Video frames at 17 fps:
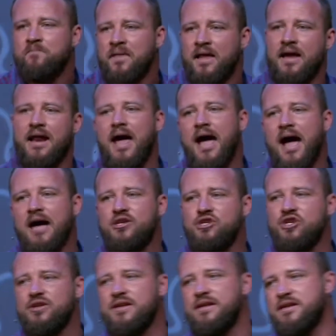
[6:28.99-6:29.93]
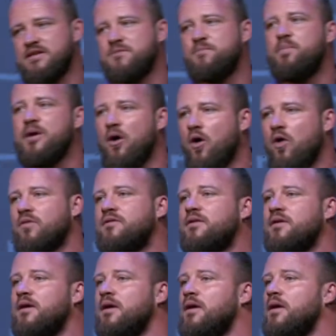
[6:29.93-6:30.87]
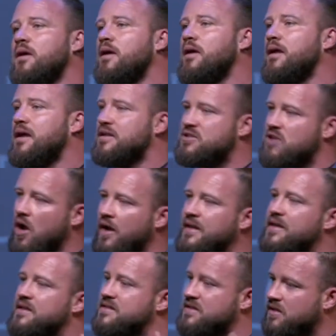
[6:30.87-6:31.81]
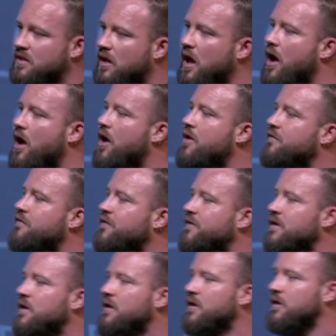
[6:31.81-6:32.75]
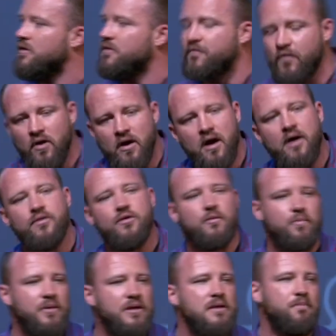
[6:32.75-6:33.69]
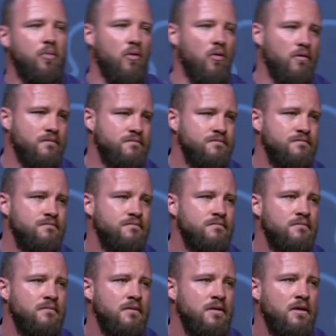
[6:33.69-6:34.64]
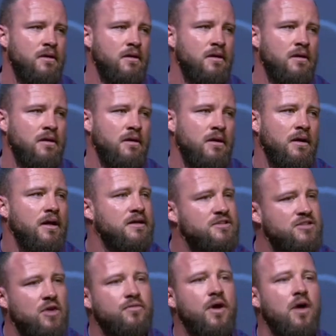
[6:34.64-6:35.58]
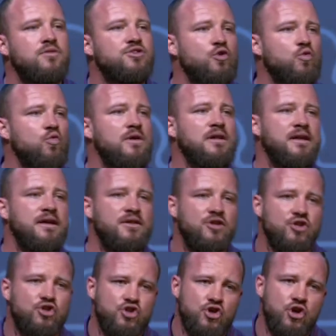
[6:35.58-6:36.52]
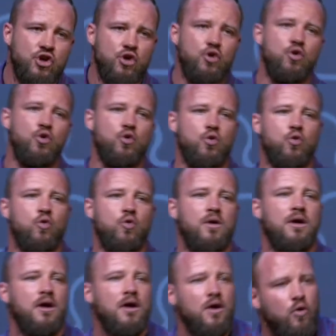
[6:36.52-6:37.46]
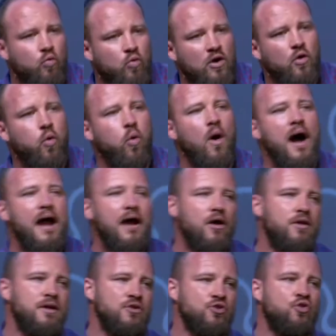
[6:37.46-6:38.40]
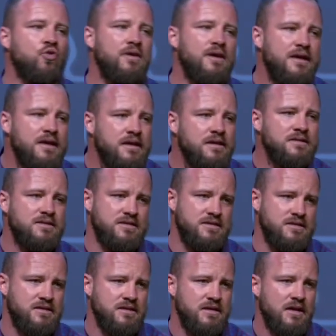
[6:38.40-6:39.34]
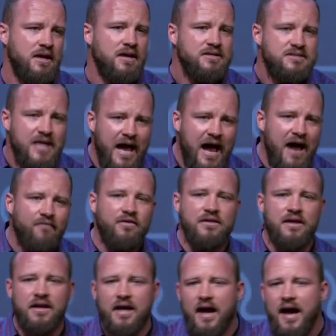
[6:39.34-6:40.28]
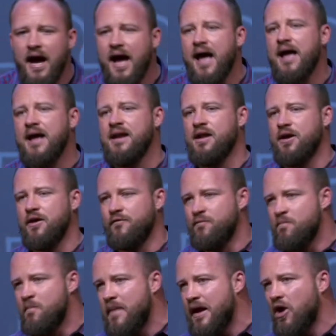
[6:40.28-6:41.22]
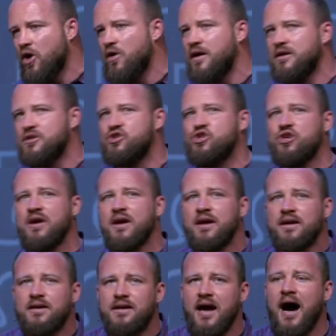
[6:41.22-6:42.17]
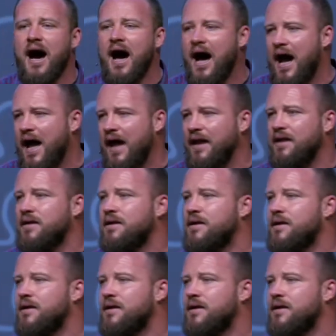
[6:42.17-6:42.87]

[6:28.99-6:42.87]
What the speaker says: and action is built is on his love for other people. And so those are really the two required ingredients to having the kind of marriage God